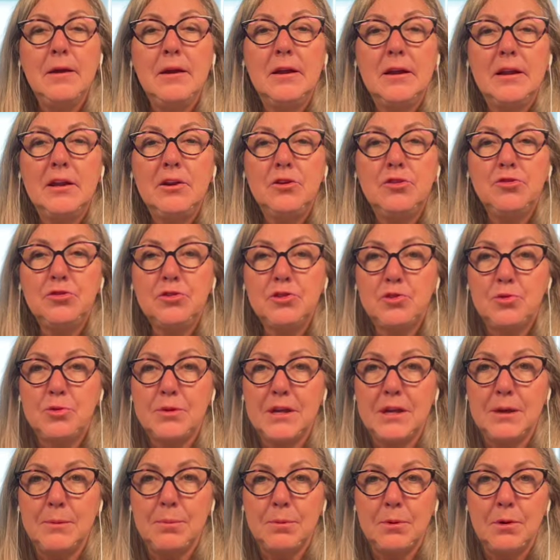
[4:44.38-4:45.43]
Here's the
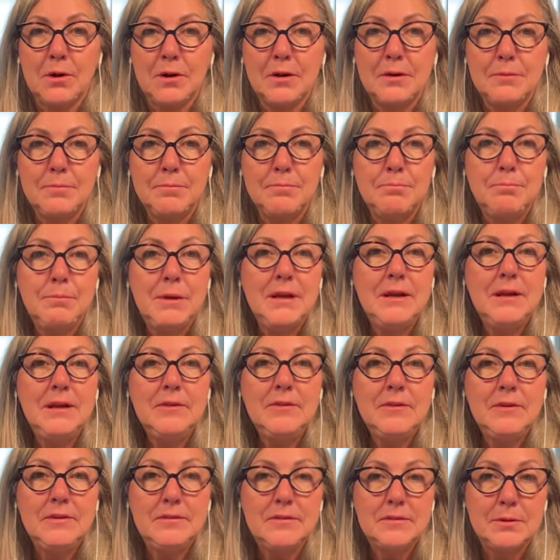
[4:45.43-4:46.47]
tricky part. Many of
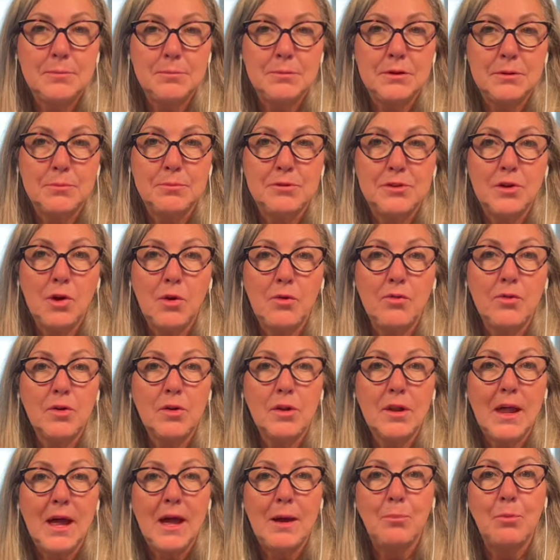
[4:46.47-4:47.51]
these symptoms
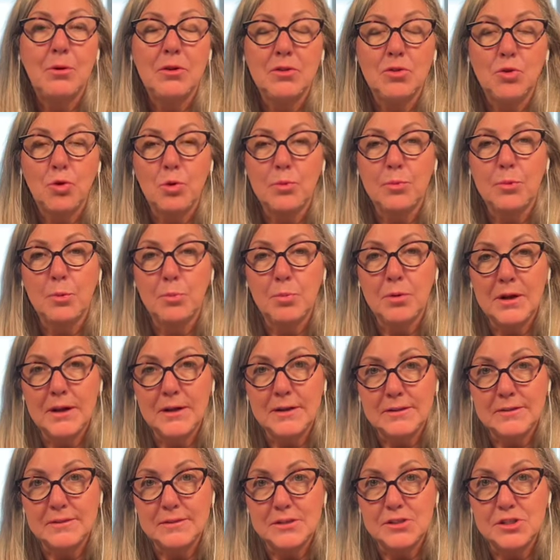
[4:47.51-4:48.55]
overlap with normal
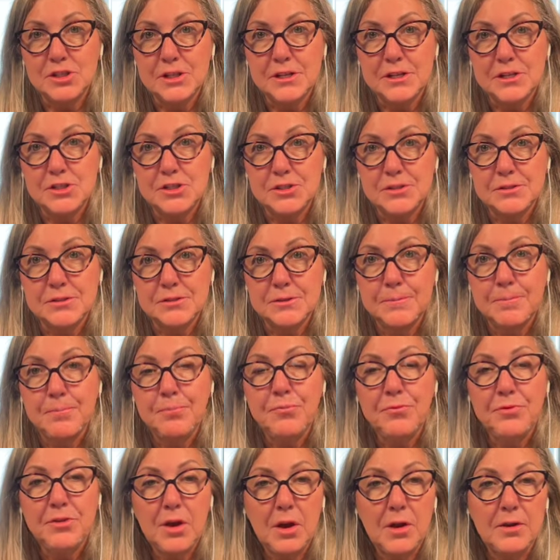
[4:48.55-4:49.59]
pregnancy changes.
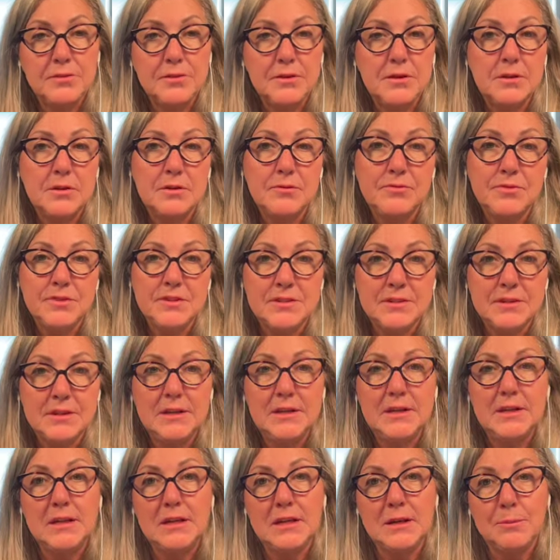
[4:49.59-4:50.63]
Nausea,
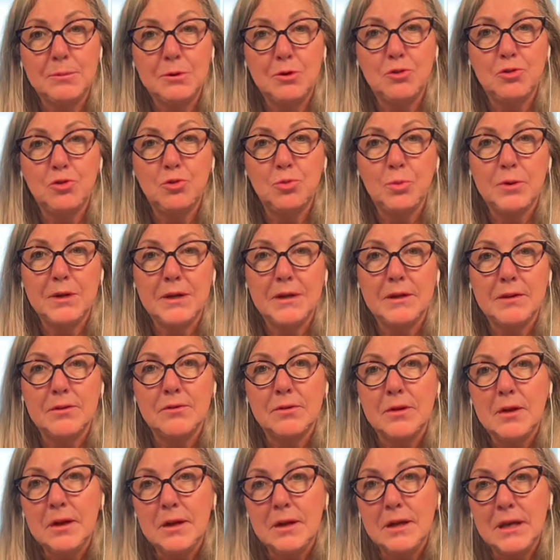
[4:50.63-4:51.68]
fatigue, mood swings,
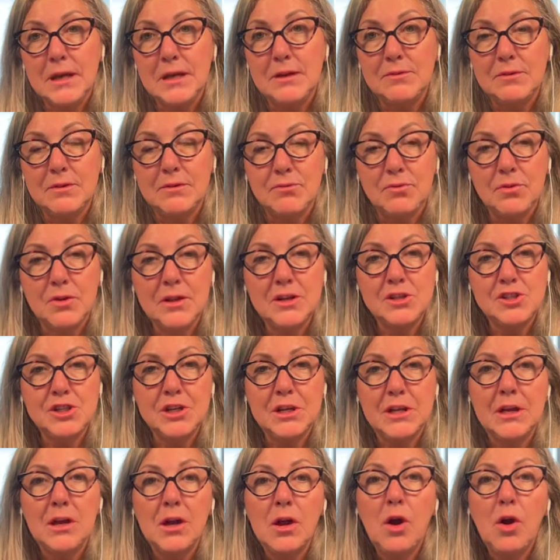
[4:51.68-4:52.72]
even
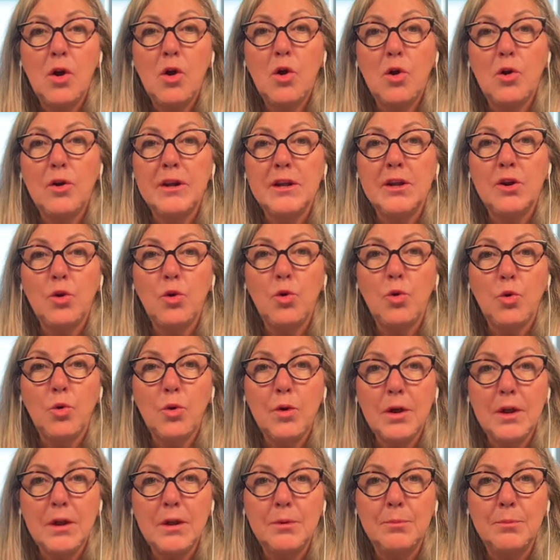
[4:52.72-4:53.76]
flushing are
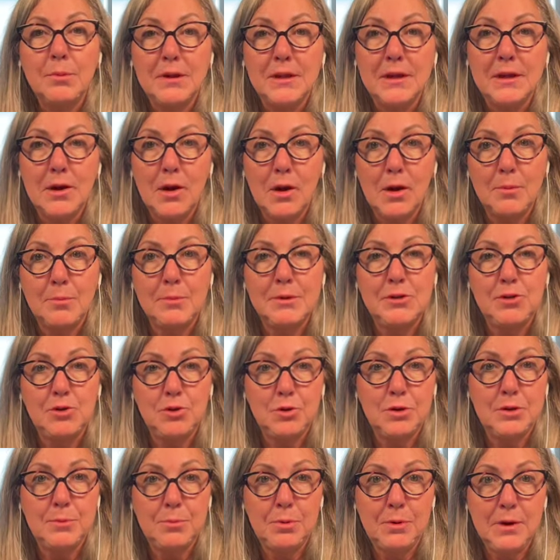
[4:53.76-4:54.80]
incredibly common
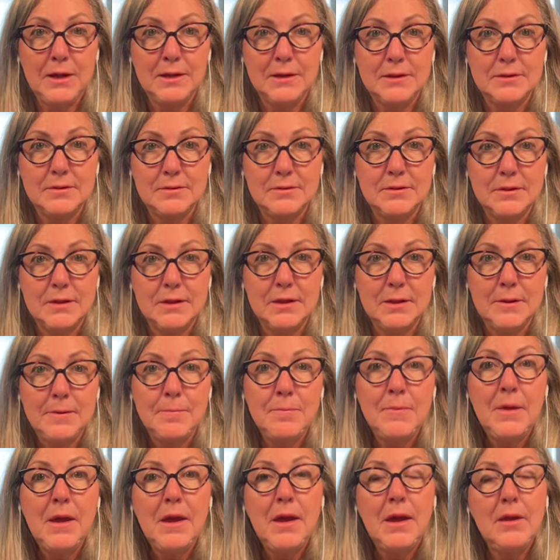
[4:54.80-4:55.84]
during pregnancy,
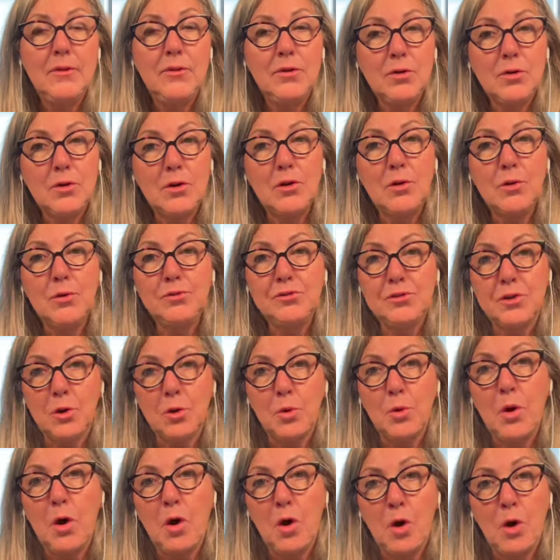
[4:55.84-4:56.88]
and they're
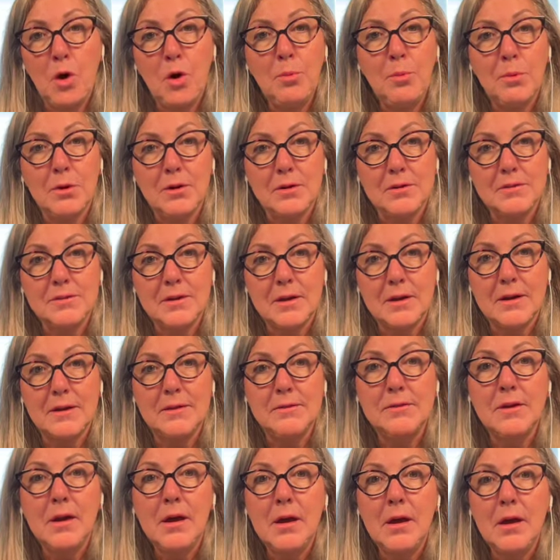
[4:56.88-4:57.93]
also hallmark signs
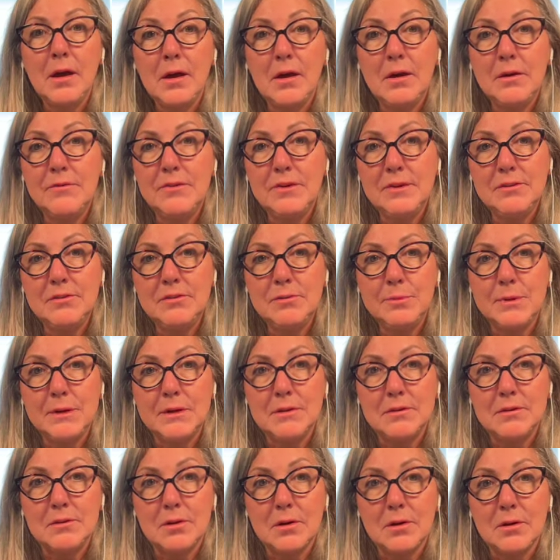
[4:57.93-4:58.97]
of histamine
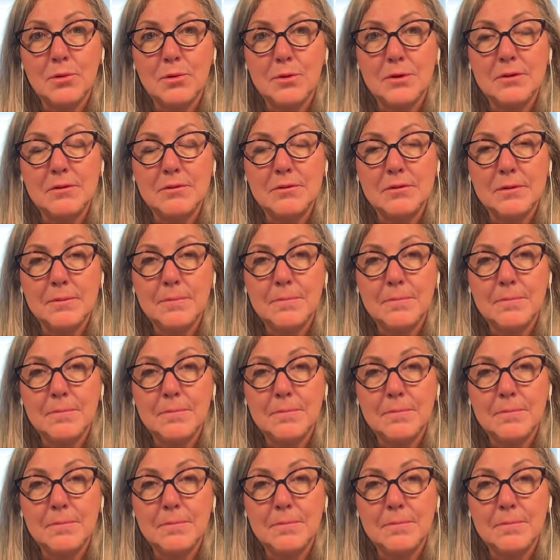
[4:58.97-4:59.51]
intolerance.